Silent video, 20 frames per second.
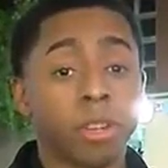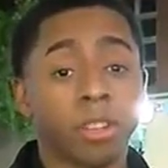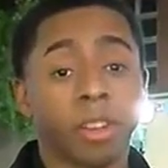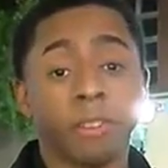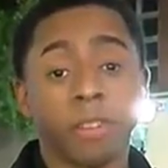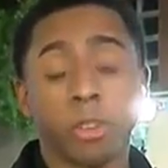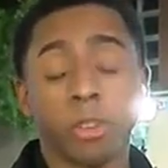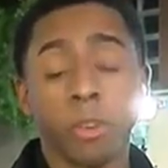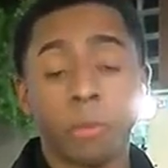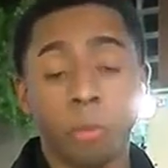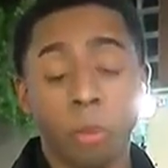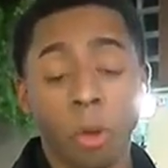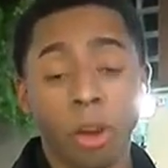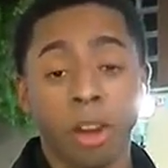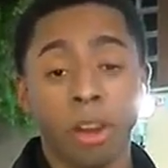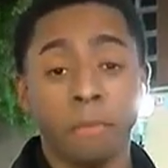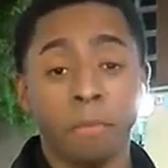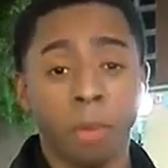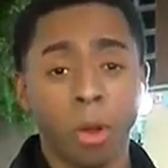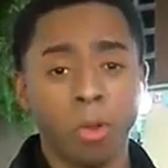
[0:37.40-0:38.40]
of Shreveport
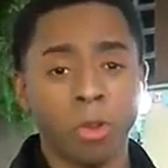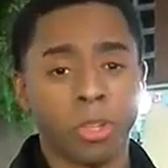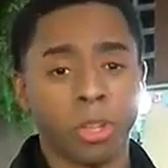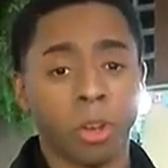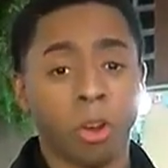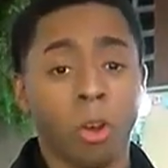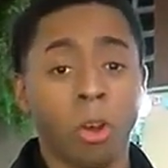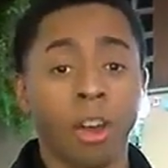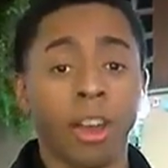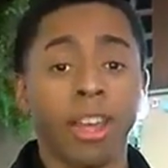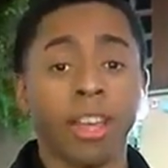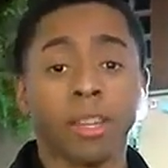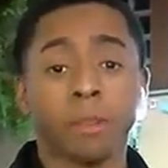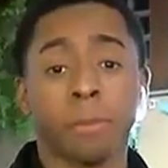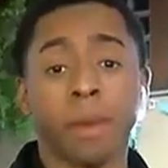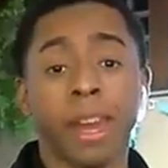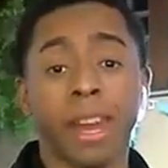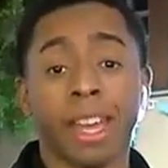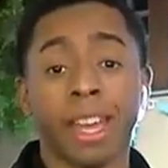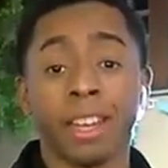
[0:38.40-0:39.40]
and Bossier on
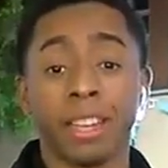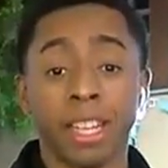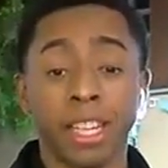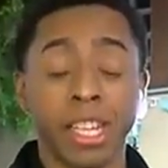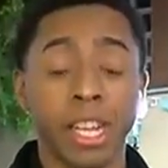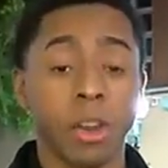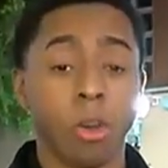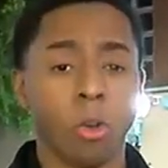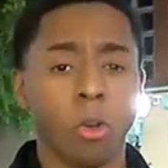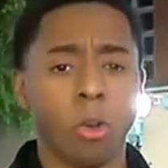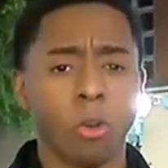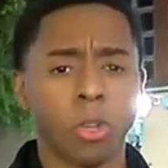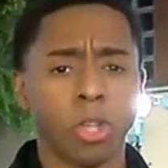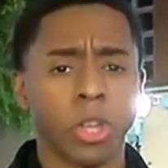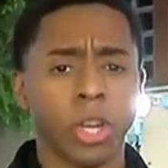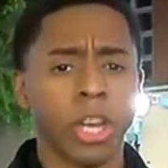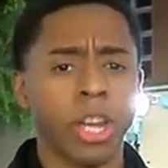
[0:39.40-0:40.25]
Hispanic and Latino culture,